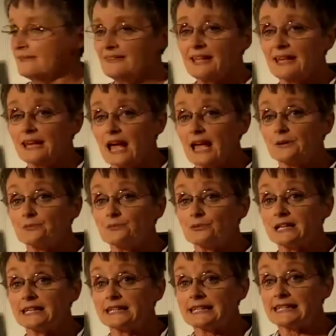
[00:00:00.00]
Then I
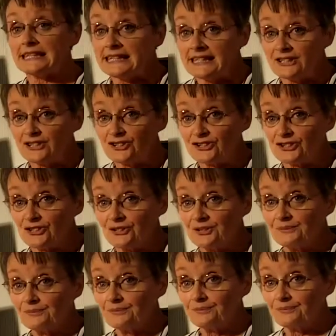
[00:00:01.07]
reteach
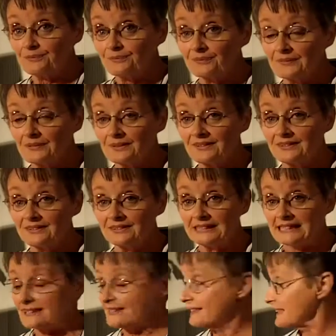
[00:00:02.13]

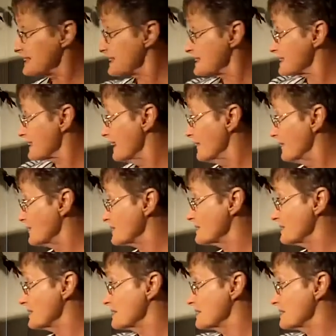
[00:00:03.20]
these sounds.